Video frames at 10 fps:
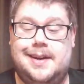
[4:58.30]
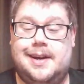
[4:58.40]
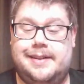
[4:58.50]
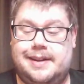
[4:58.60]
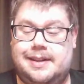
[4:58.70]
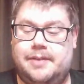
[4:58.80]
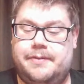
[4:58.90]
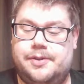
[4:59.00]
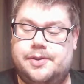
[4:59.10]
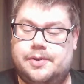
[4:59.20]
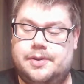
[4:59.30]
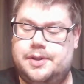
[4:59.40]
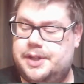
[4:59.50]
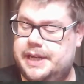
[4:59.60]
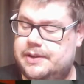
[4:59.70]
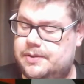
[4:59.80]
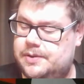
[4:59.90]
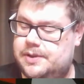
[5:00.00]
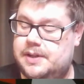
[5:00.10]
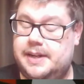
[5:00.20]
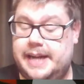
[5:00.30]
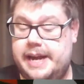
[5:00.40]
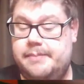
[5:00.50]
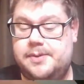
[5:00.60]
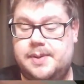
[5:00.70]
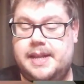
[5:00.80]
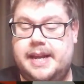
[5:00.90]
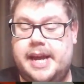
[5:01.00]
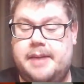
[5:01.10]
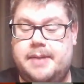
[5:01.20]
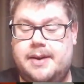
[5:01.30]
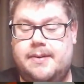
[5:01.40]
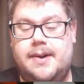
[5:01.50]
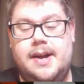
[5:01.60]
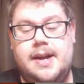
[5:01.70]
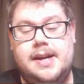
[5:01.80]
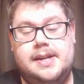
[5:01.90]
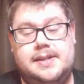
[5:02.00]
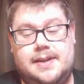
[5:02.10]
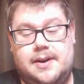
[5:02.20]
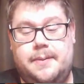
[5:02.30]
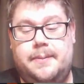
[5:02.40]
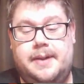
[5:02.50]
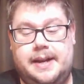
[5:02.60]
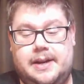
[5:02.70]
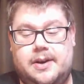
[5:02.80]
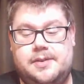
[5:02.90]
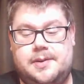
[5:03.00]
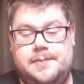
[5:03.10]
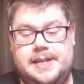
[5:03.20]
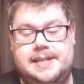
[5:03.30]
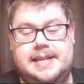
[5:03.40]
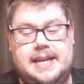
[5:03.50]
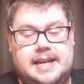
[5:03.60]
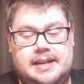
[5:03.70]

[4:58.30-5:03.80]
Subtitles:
did love the Sword and Shields games when they came out. So opening cards from this set,